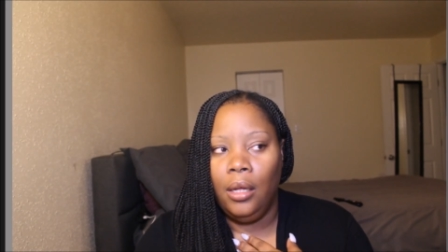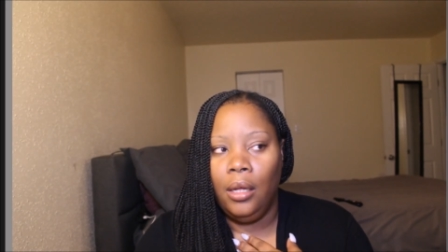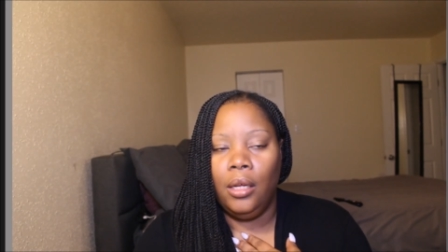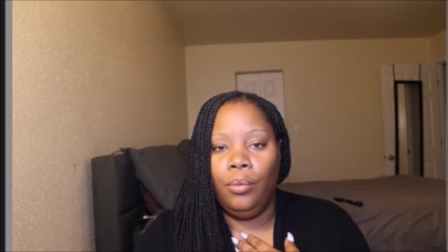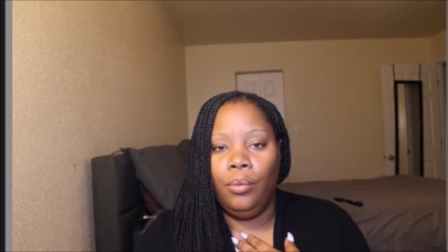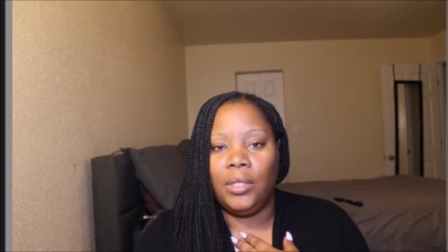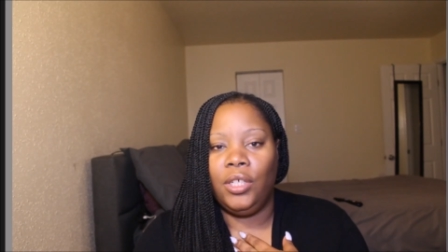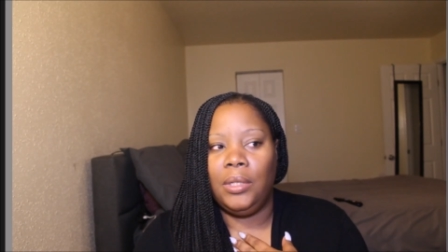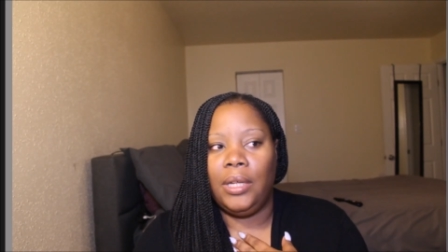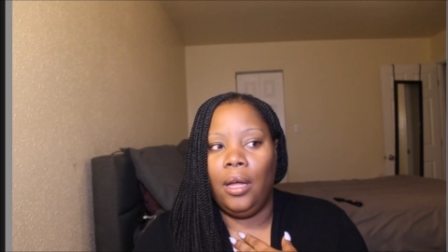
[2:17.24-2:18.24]
She
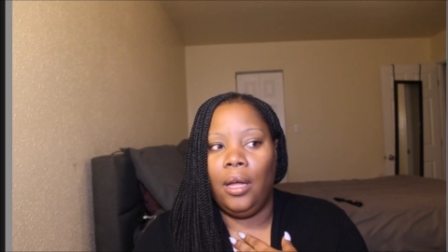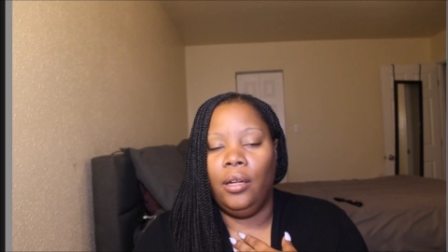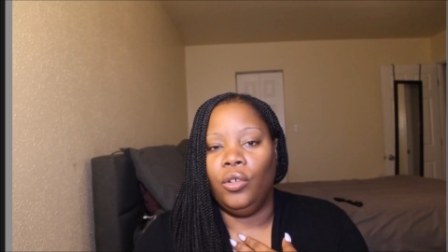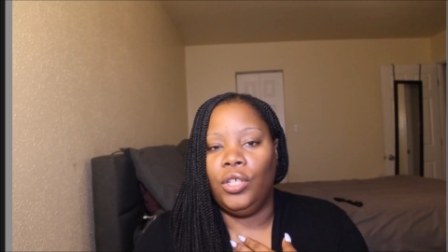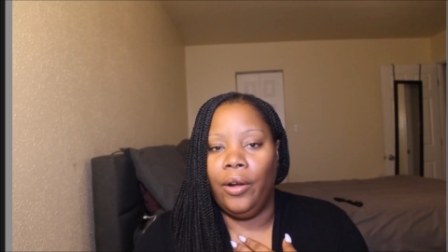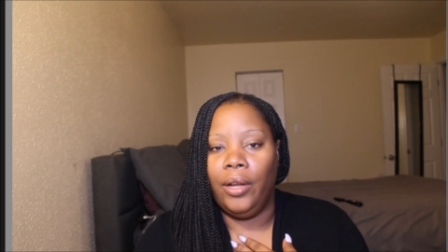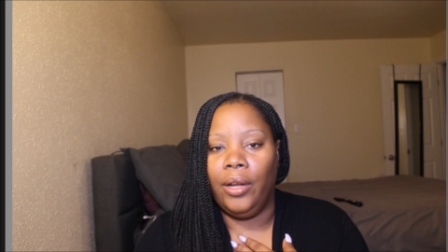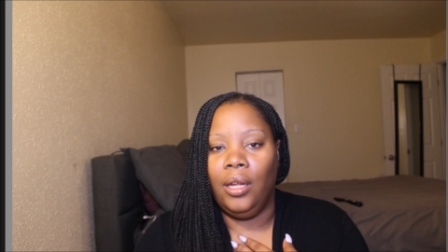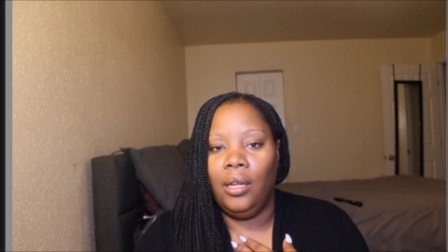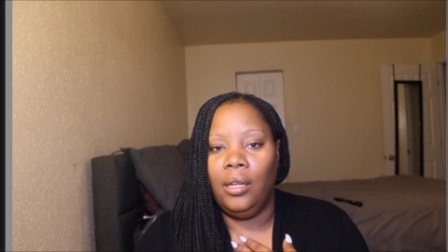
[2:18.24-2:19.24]
was like, no,
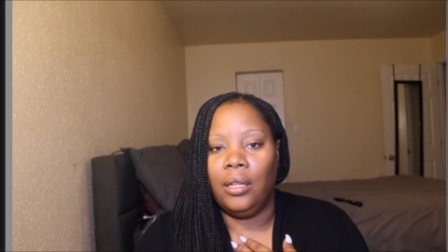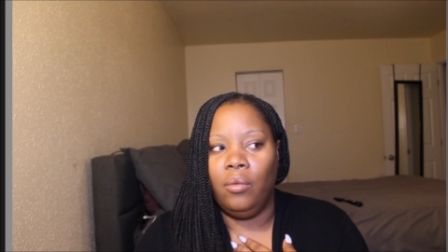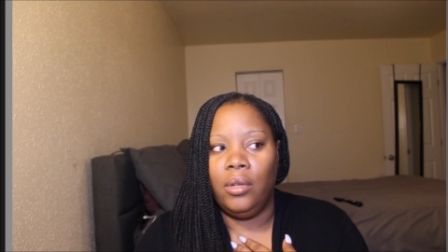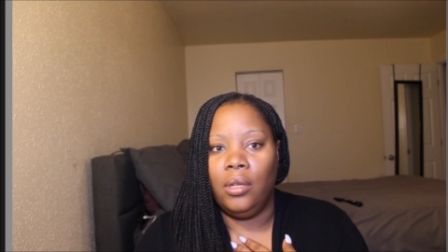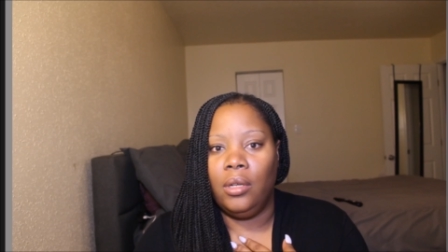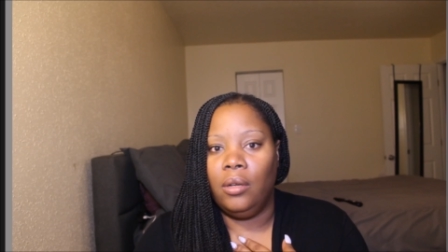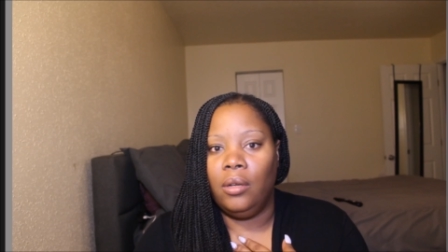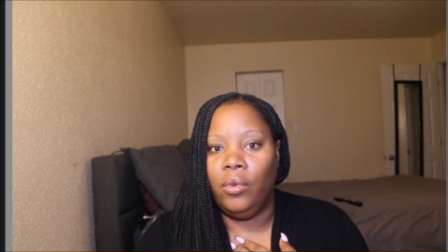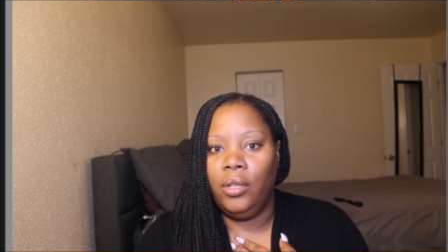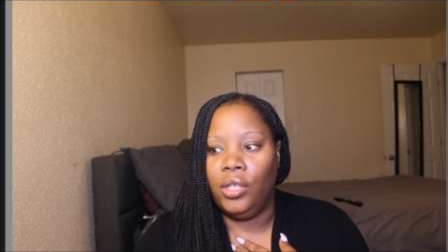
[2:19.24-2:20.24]
Charity. He's like,
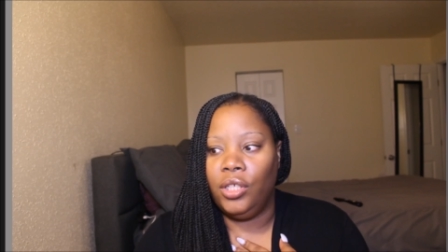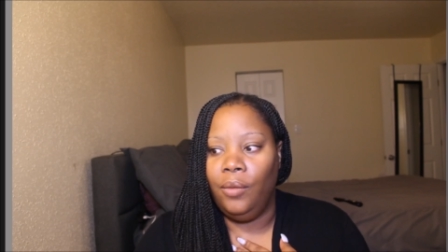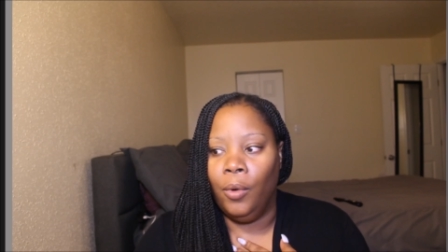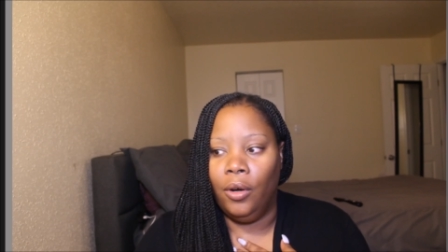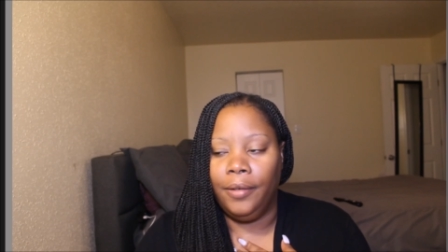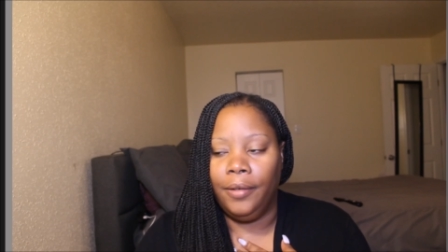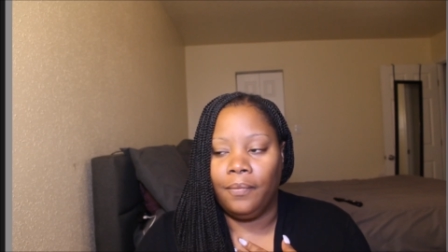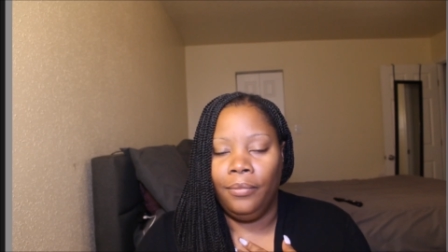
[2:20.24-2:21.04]
what does she want?